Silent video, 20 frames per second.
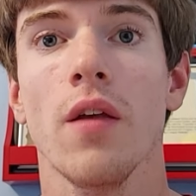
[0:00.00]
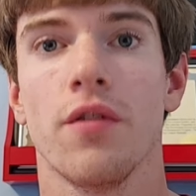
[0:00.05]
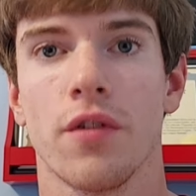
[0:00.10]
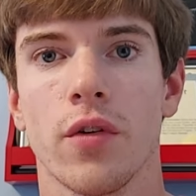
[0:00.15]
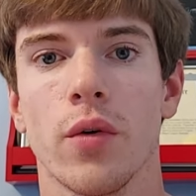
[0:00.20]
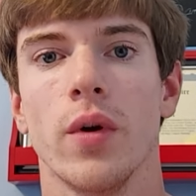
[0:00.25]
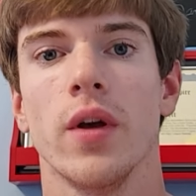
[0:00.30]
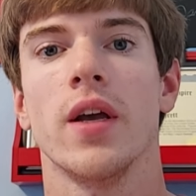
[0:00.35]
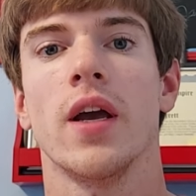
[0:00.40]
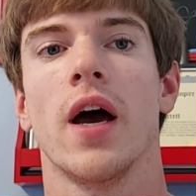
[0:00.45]

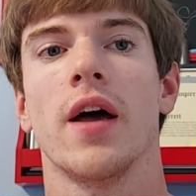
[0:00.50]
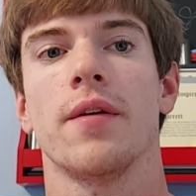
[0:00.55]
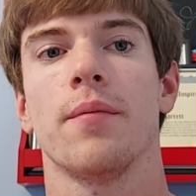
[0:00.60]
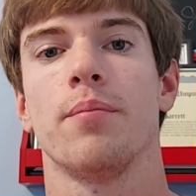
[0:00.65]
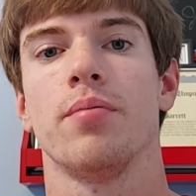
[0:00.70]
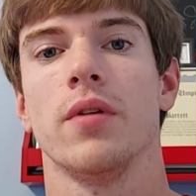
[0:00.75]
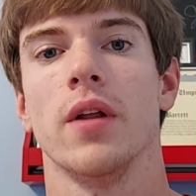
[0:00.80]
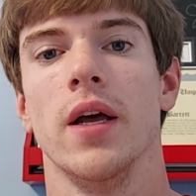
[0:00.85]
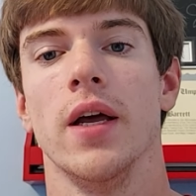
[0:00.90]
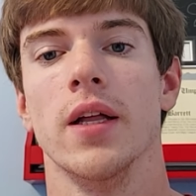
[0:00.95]
So he got to
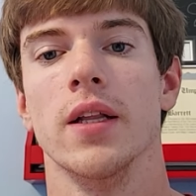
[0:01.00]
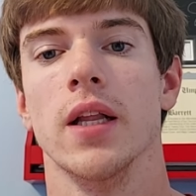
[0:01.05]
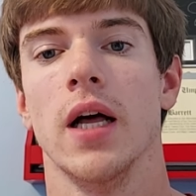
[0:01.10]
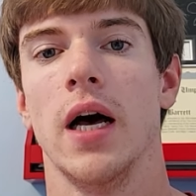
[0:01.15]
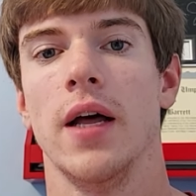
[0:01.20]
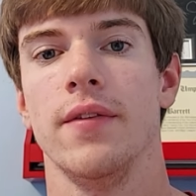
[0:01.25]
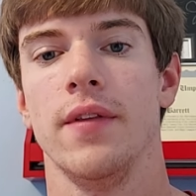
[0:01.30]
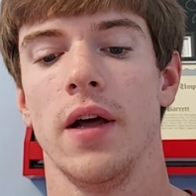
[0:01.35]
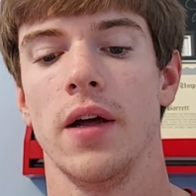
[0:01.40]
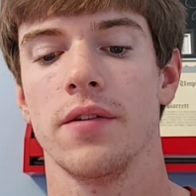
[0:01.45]
play a
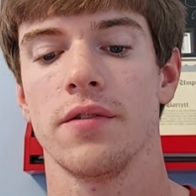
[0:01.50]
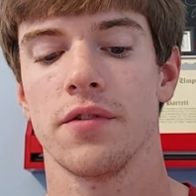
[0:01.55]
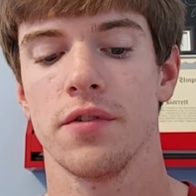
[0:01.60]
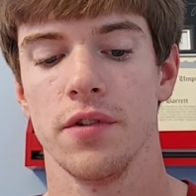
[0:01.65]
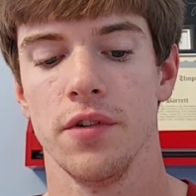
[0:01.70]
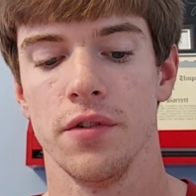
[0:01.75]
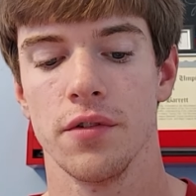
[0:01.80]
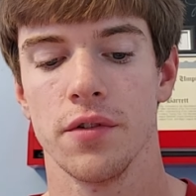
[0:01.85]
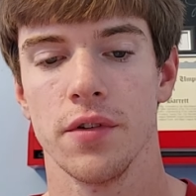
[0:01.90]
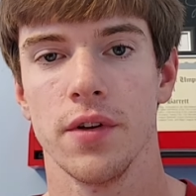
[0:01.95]
lot that
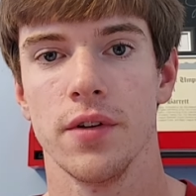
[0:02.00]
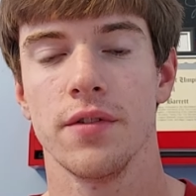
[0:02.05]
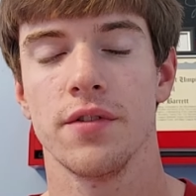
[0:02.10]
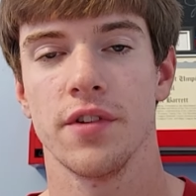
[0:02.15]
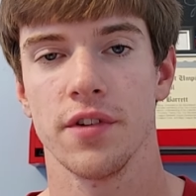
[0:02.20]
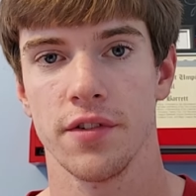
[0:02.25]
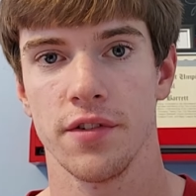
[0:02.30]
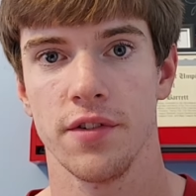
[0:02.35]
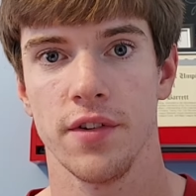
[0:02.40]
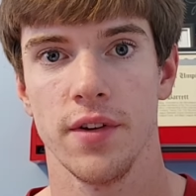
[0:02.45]
season in
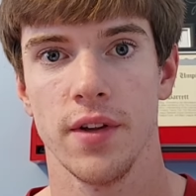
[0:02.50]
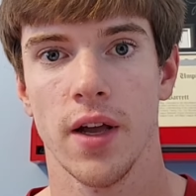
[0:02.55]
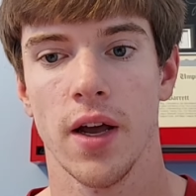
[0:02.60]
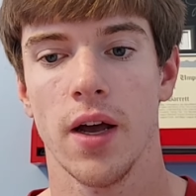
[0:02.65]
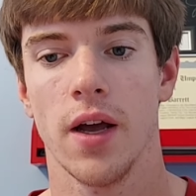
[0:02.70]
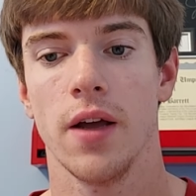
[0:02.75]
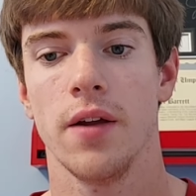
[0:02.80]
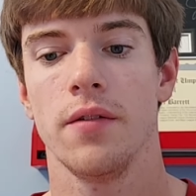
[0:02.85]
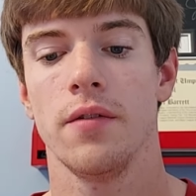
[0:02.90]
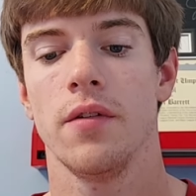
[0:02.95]

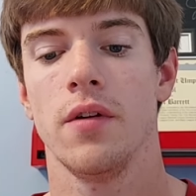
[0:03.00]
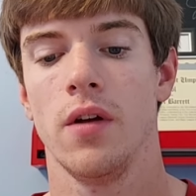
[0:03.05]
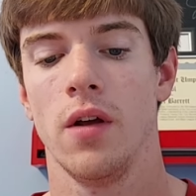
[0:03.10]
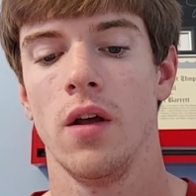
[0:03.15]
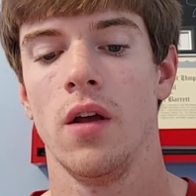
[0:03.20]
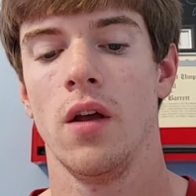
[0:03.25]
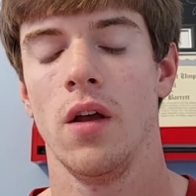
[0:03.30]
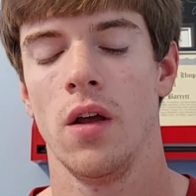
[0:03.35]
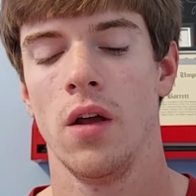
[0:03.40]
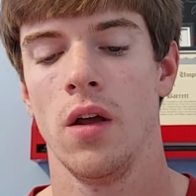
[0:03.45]
69.
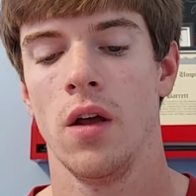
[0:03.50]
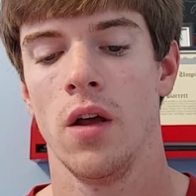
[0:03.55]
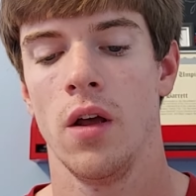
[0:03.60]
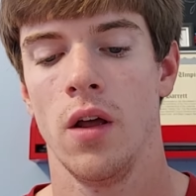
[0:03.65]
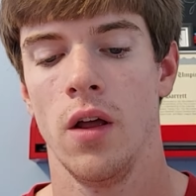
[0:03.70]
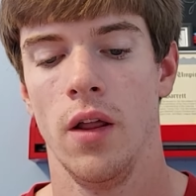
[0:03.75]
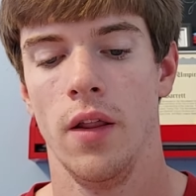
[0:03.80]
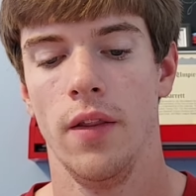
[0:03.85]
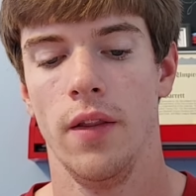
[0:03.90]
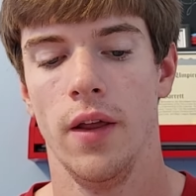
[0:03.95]

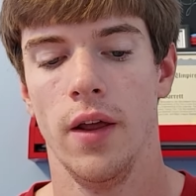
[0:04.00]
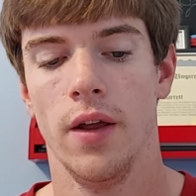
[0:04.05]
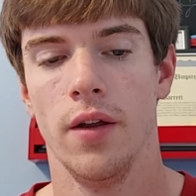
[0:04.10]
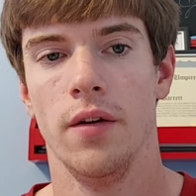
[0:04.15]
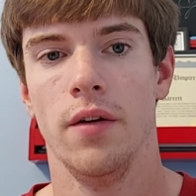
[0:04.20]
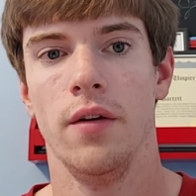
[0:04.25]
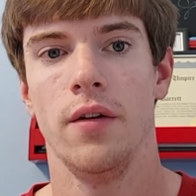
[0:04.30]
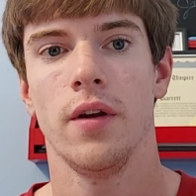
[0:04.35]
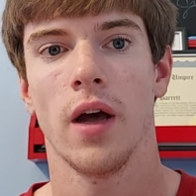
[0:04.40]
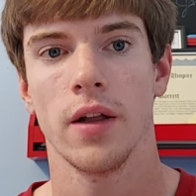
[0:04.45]

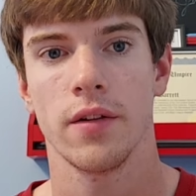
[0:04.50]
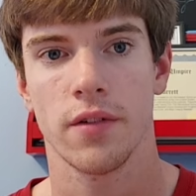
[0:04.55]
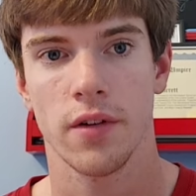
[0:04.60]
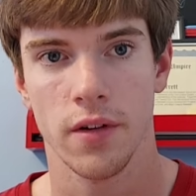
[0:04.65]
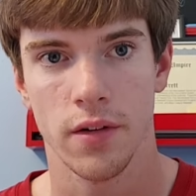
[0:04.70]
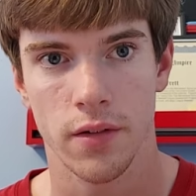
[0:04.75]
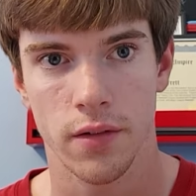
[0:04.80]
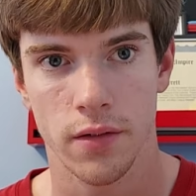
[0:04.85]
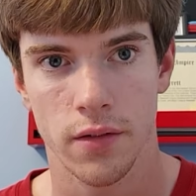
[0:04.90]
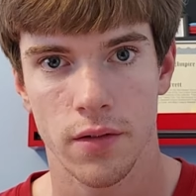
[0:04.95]
Then
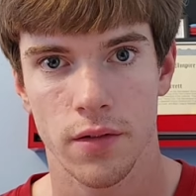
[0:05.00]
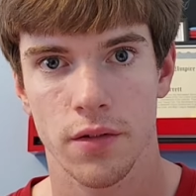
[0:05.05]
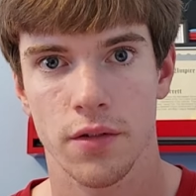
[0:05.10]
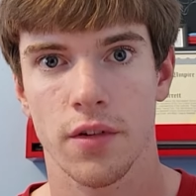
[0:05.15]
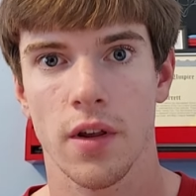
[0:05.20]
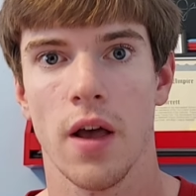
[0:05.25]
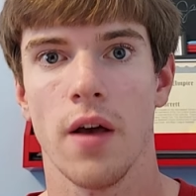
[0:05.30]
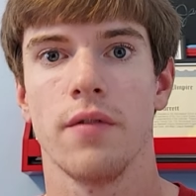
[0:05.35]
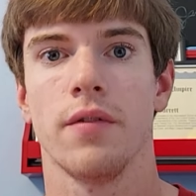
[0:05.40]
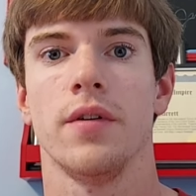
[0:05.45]

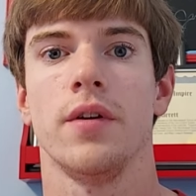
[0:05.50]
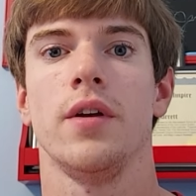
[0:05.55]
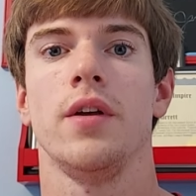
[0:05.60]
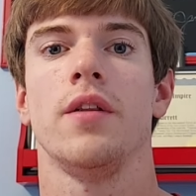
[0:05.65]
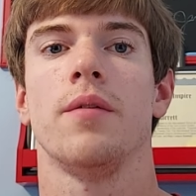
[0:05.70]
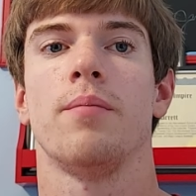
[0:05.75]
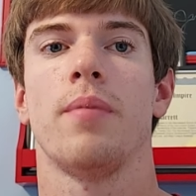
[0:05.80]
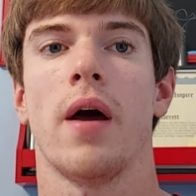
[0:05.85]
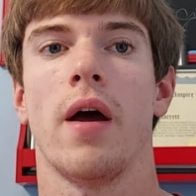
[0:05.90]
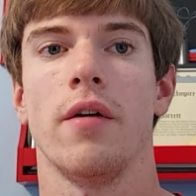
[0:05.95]
1970,
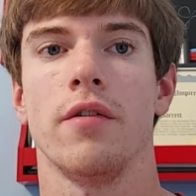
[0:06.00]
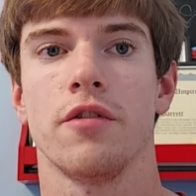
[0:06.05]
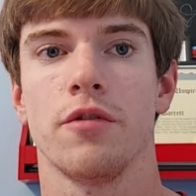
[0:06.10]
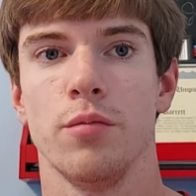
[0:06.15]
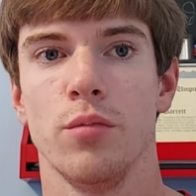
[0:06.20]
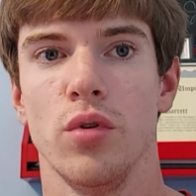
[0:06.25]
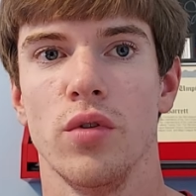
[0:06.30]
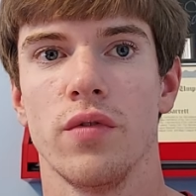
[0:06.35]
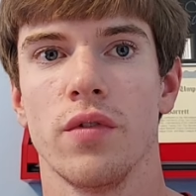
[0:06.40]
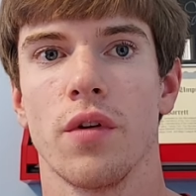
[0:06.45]
the Pirates
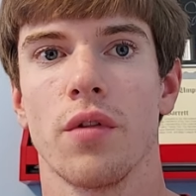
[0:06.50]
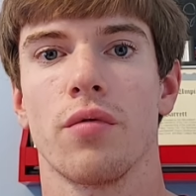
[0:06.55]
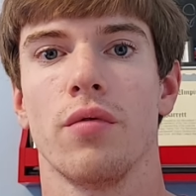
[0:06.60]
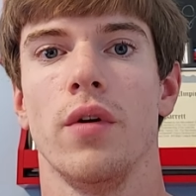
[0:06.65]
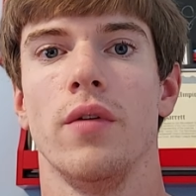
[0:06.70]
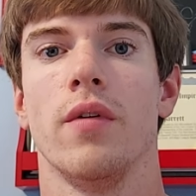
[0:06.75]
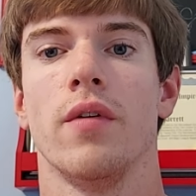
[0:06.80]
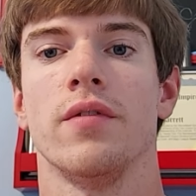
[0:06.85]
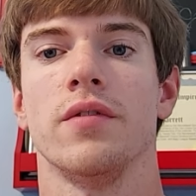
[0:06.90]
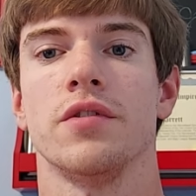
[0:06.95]
move into
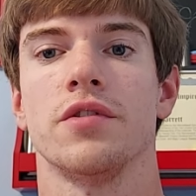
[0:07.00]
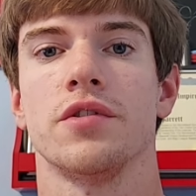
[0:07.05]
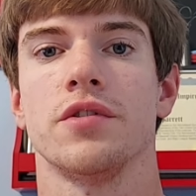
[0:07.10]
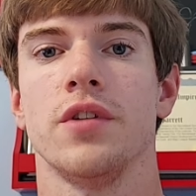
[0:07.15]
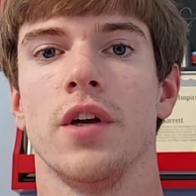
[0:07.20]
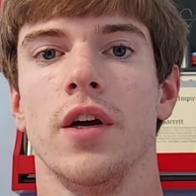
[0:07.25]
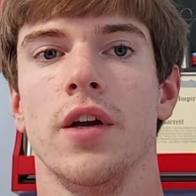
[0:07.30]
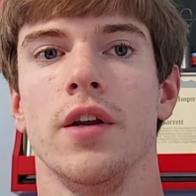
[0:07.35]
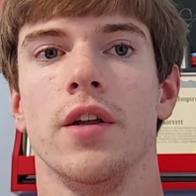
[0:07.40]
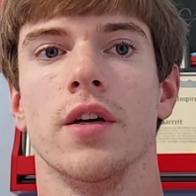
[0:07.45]
Three Rivers
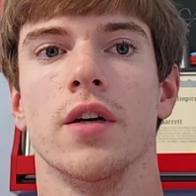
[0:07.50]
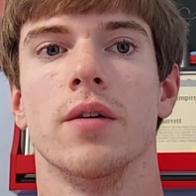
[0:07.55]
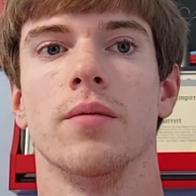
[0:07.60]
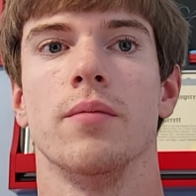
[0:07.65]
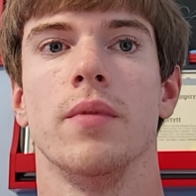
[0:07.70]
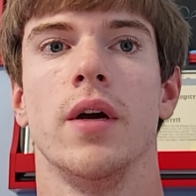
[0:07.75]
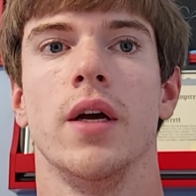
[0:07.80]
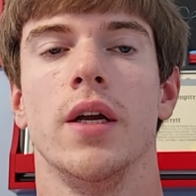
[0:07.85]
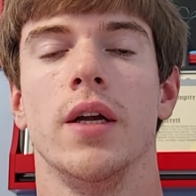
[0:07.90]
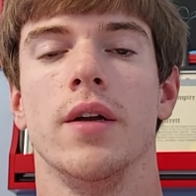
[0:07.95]

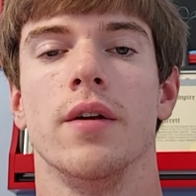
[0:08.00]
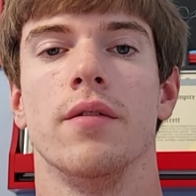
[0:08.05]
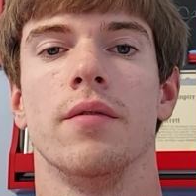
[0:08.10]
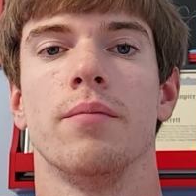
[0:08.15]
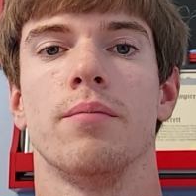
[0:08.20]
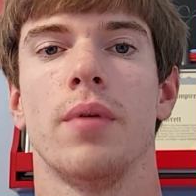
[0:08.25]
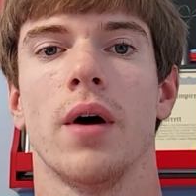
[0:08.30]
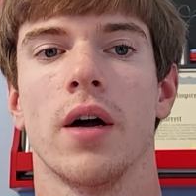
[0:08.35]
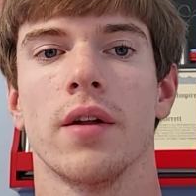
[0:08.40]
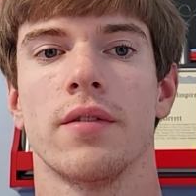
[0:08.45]
Stadium, and
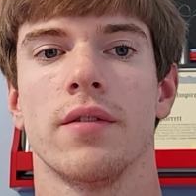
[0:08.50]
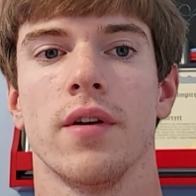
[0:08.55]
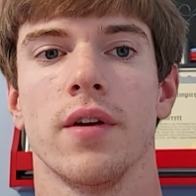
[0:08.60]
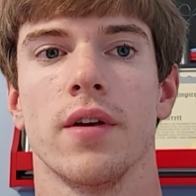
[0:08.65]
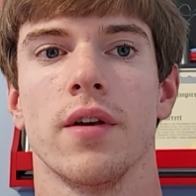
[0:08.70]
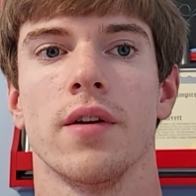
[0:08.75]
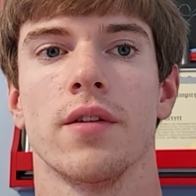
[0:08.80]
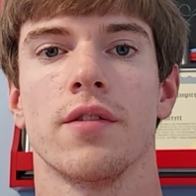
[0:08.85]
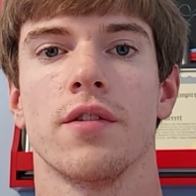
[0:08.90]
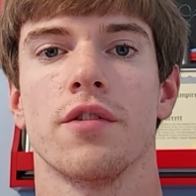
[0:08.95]

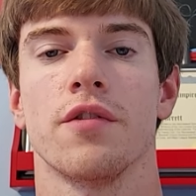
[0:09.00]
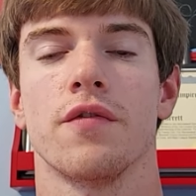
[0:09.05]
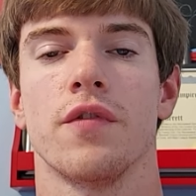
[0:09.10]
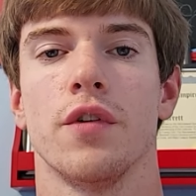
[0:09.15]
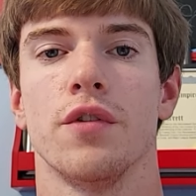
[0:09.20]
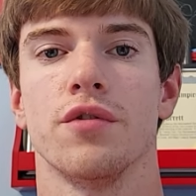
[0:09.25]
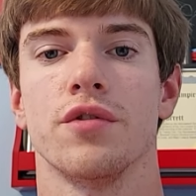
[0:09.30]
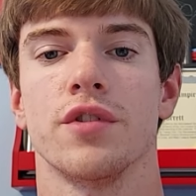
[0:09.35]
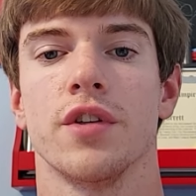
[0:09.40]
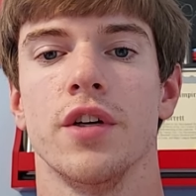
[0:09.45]
Patek gets his first